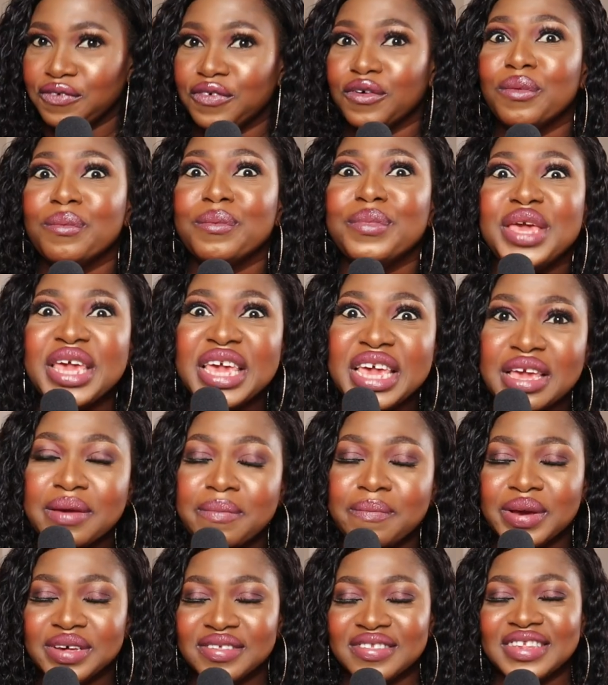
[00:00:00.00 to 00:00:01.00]
For
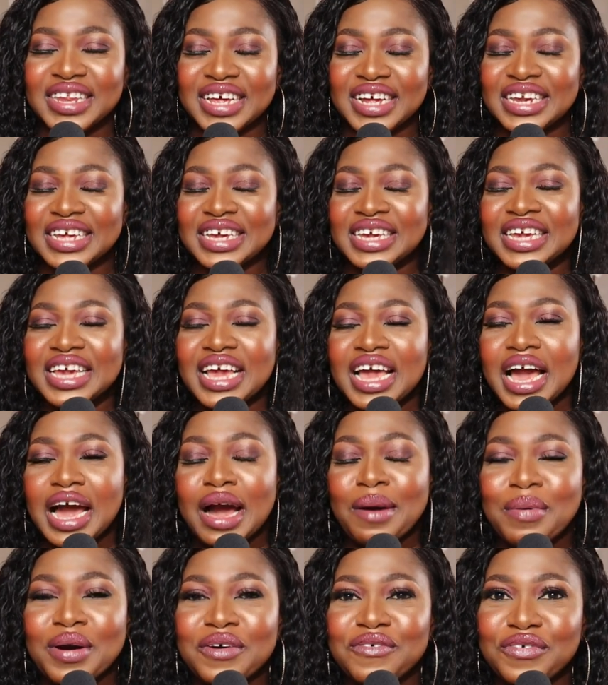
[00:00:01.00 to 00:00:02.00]
me personally,
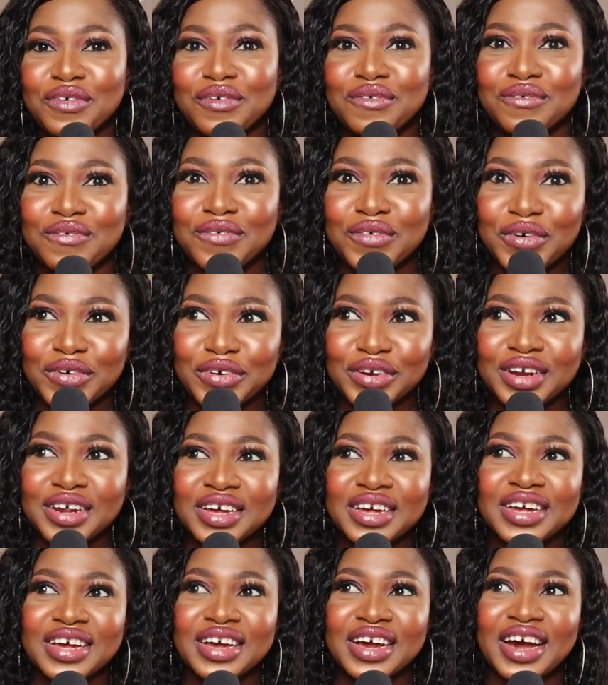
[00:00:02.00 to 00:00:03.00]
apart from Vaughn,
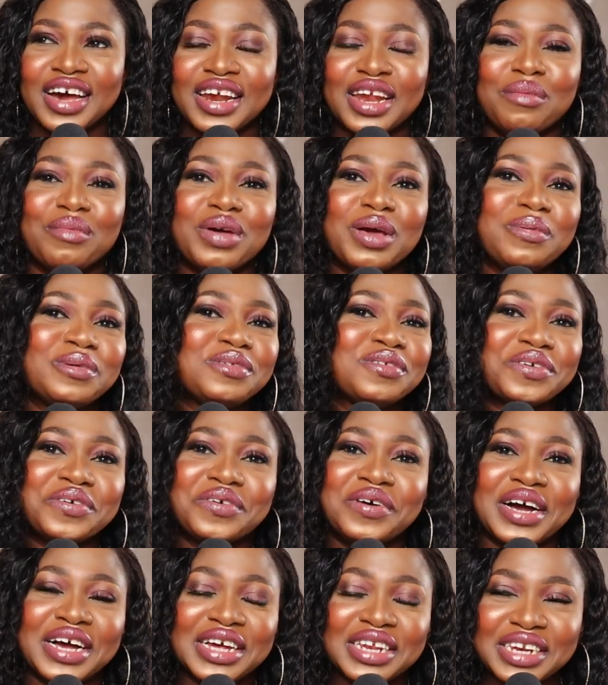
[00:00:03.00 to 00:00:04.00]
and I'm able to
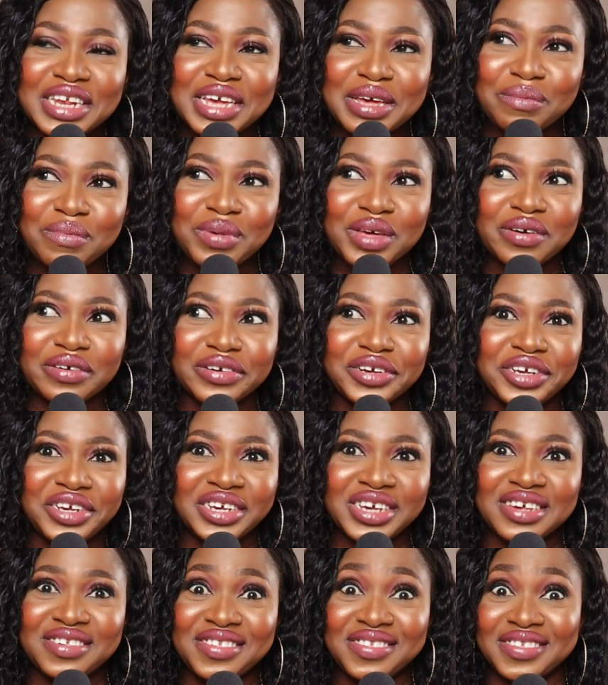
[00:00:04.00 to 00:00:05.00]
call her name because
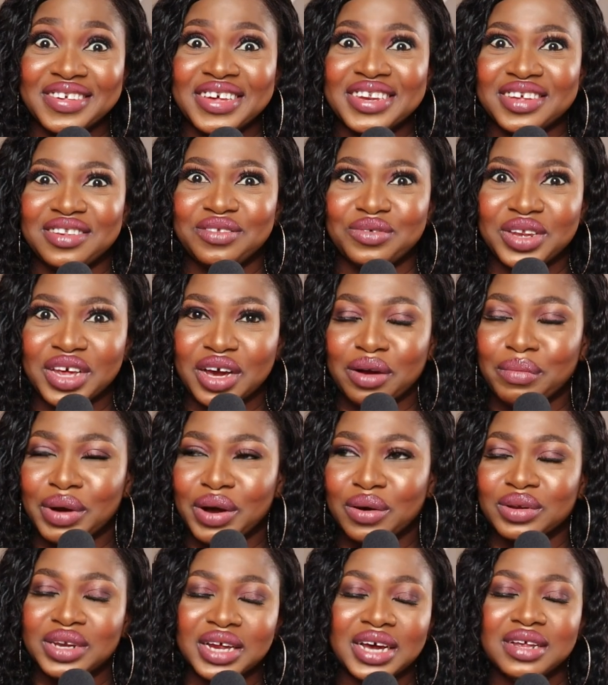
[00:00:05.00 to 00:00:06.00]
she said it with her
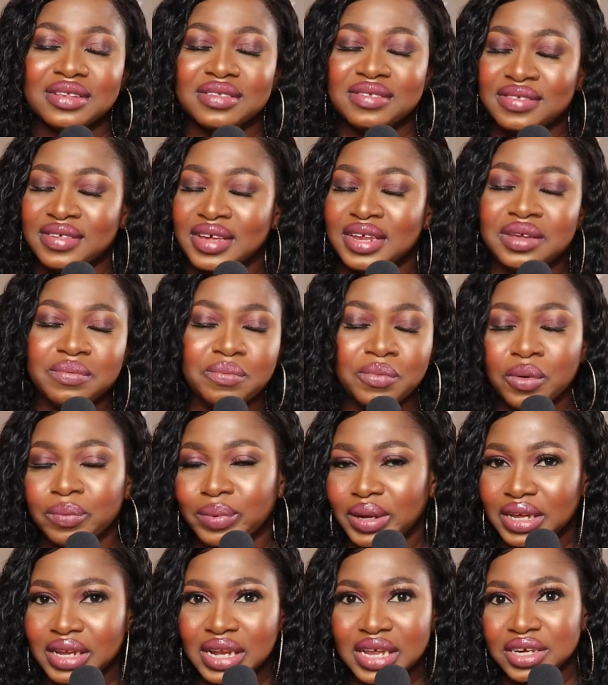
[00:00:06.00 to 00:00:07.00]
mouth and said it
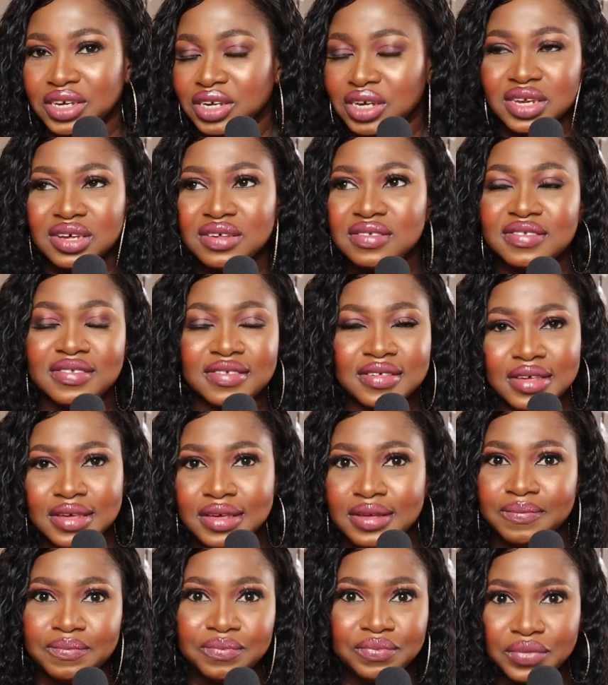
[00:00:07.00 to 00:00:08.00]
publicly, she didn't
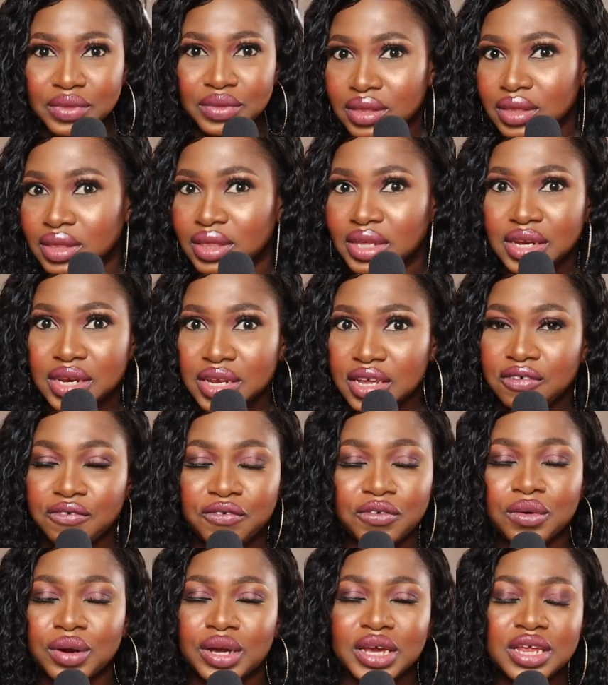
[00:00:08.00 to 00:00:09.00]
see the need
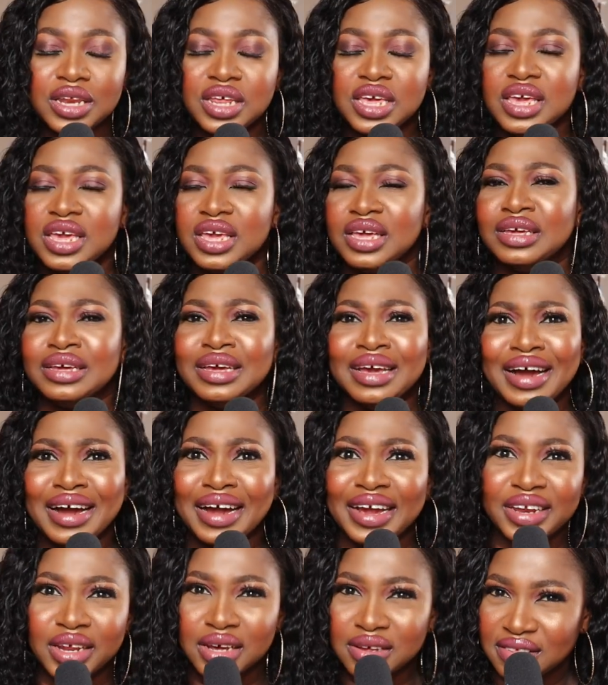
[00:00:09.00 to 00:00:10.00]
for any
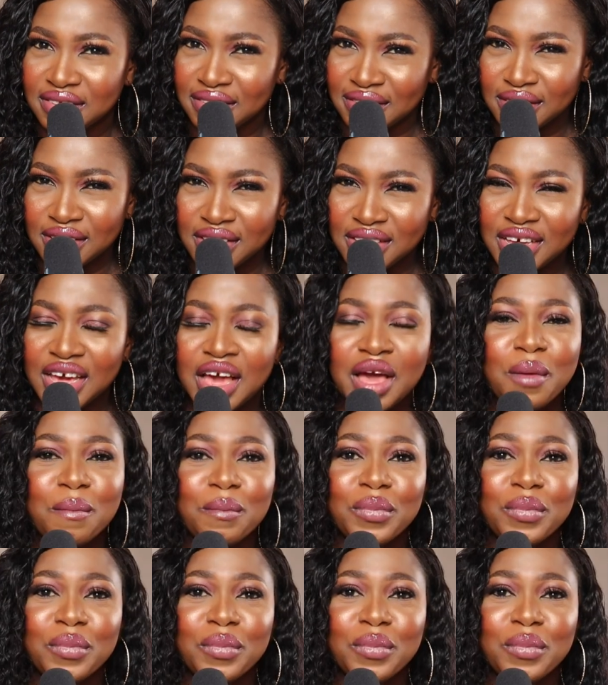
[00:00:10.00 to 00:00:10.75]
hide and seek.